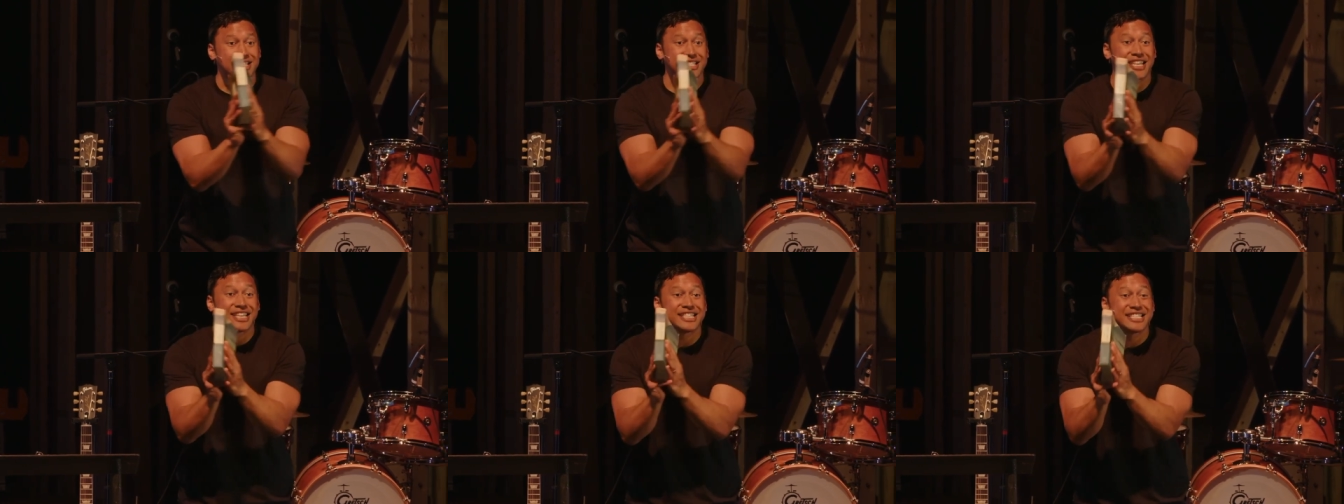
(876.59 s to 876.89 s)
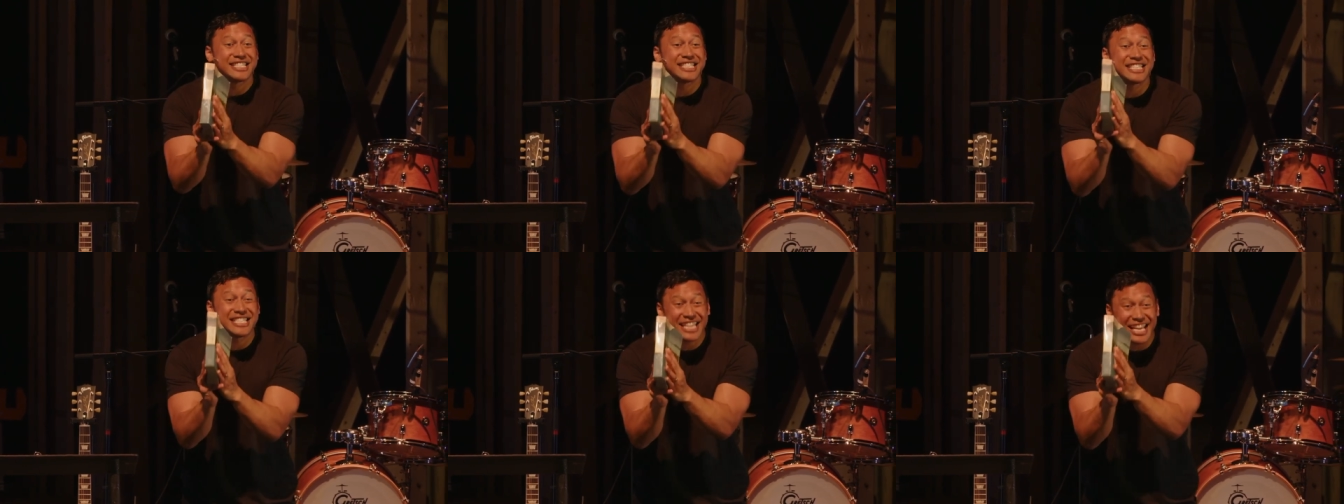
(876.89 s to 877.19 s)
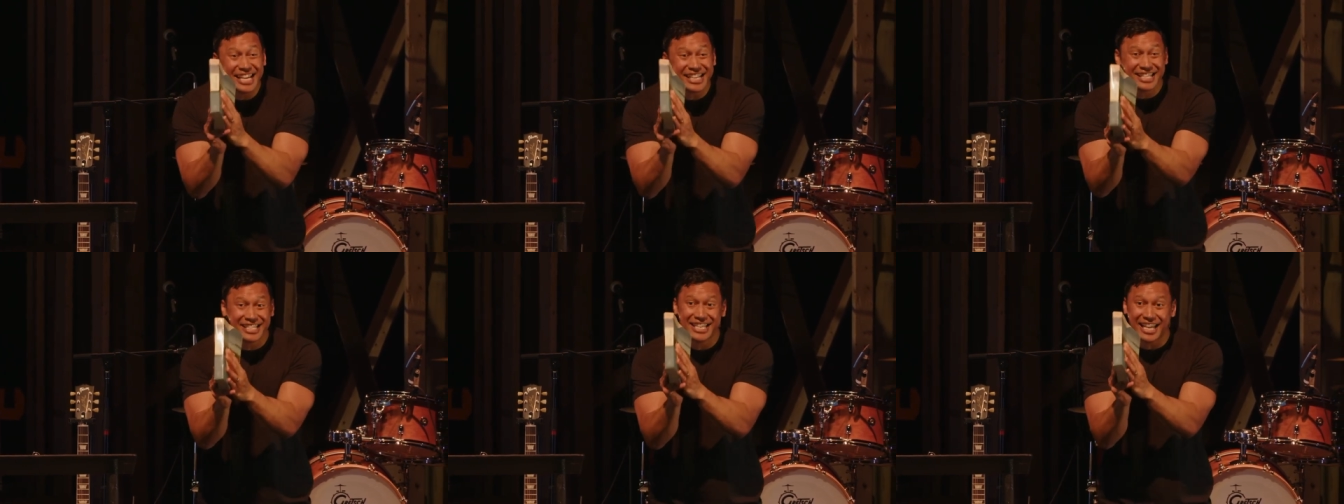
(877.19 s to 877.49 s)
to
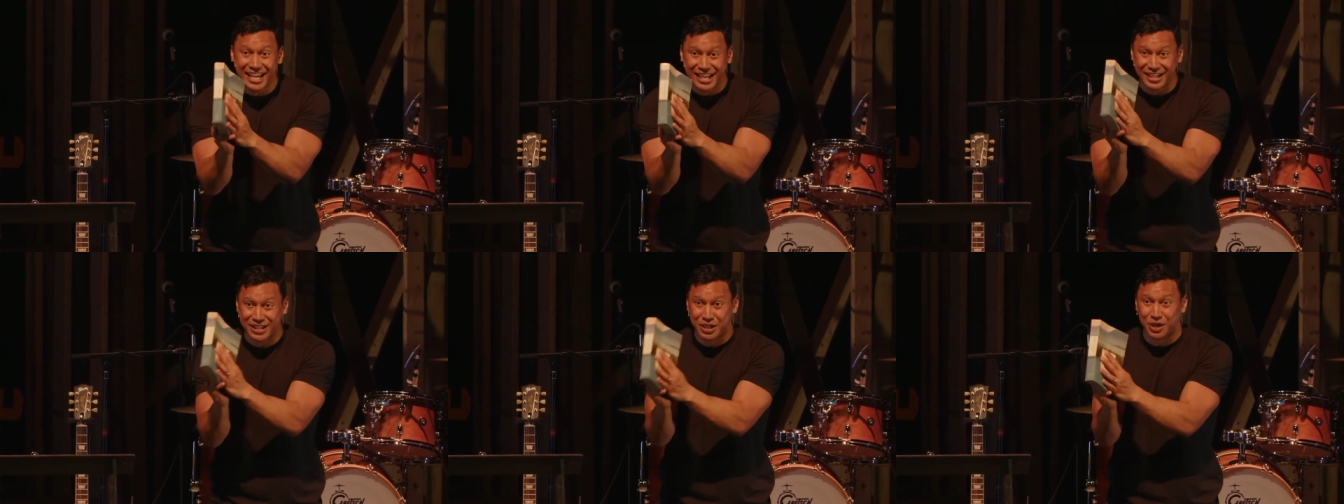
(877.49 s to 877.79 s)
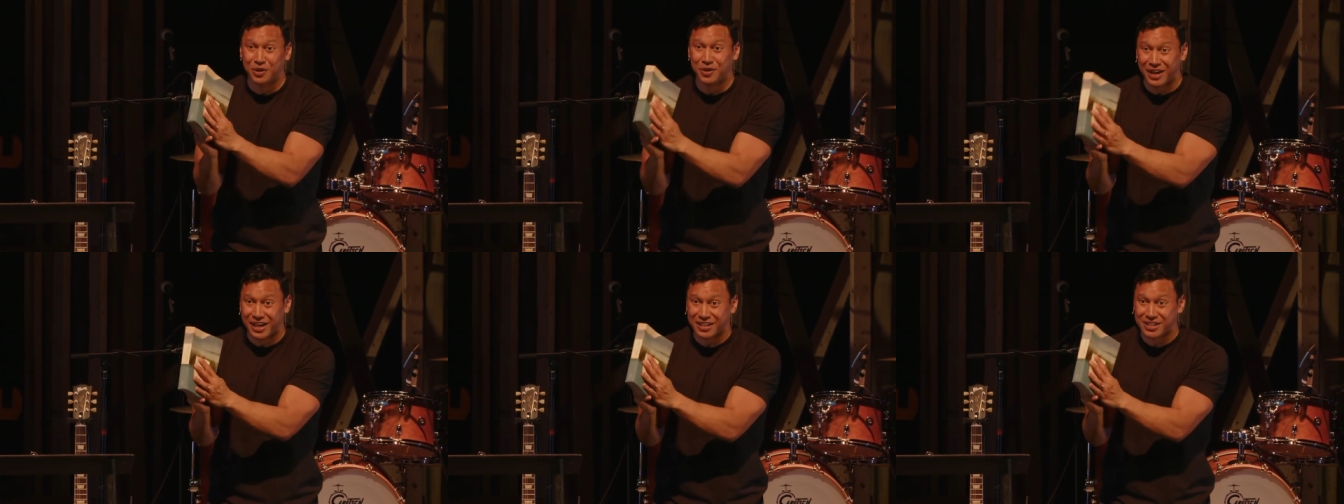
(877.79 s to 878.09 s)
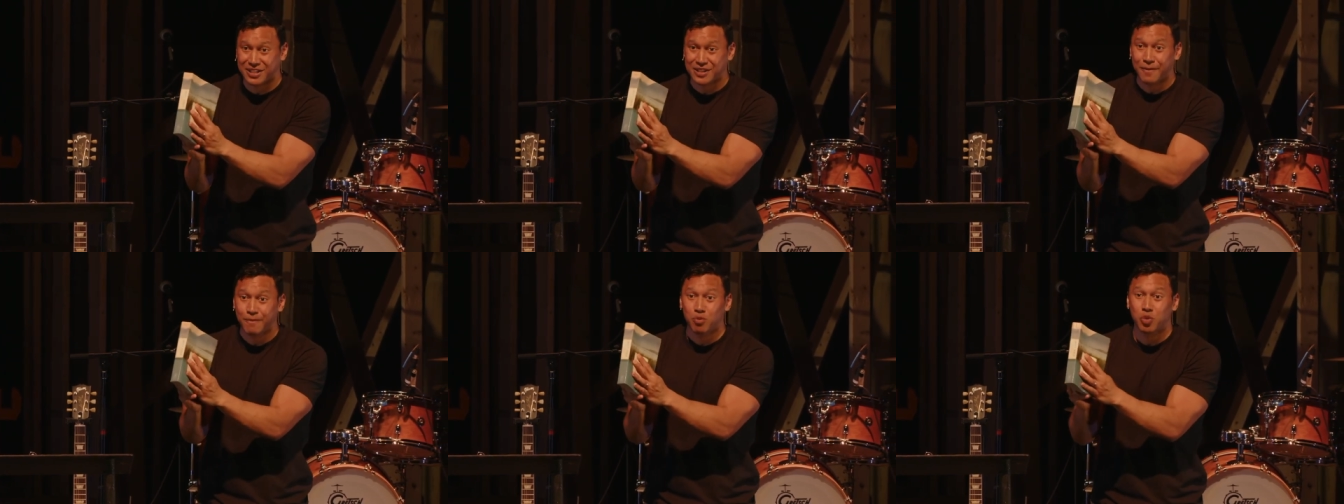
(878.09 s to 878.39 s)
dictate to
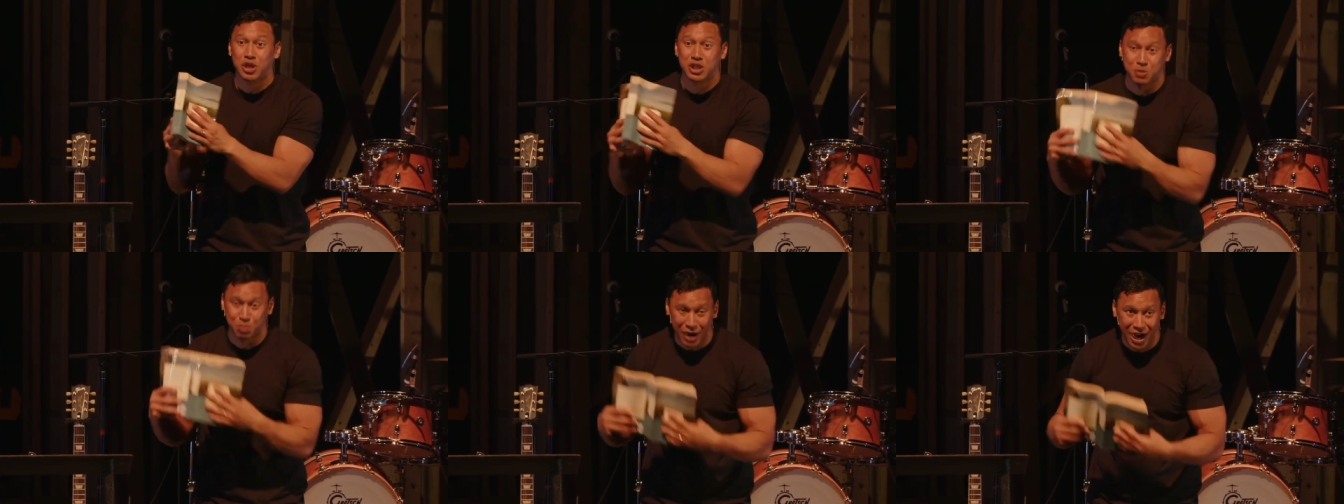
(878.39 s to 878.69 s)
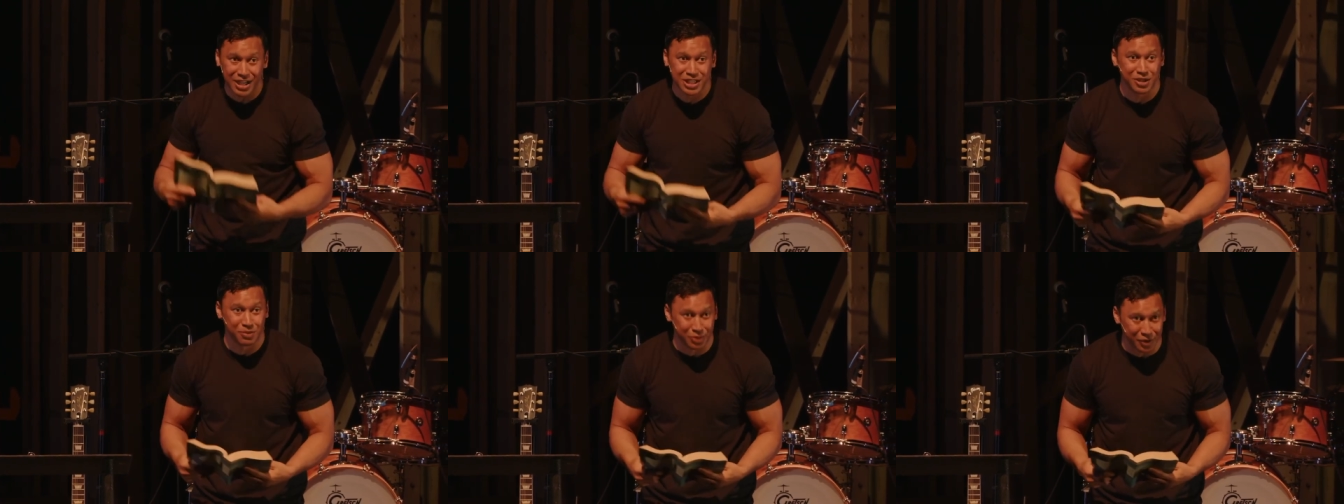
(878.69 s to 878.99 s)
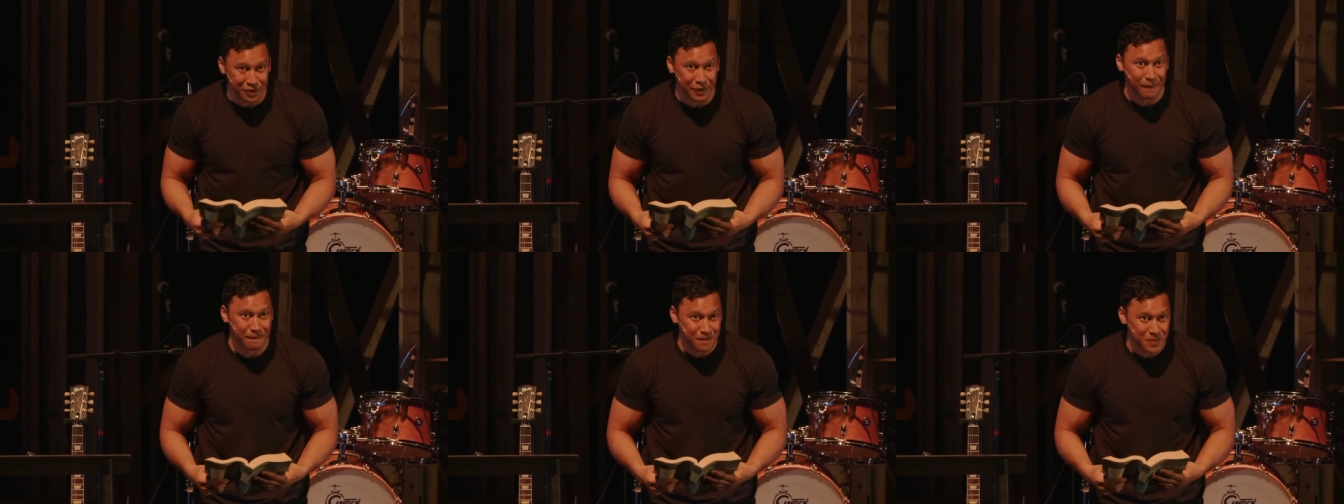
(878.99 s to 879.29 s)
us what's
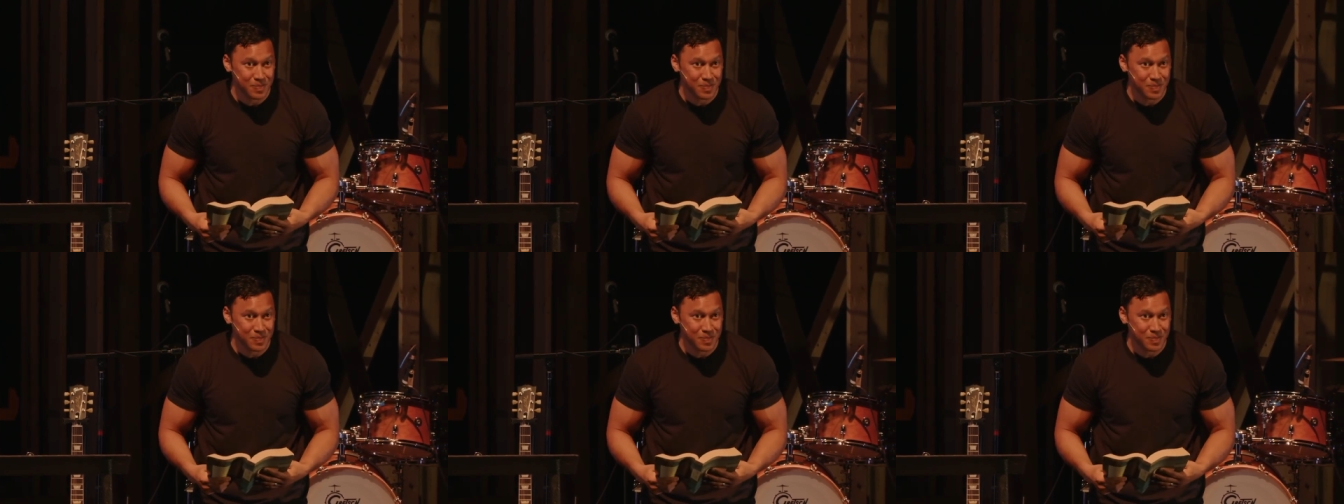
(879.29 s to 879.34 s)
possible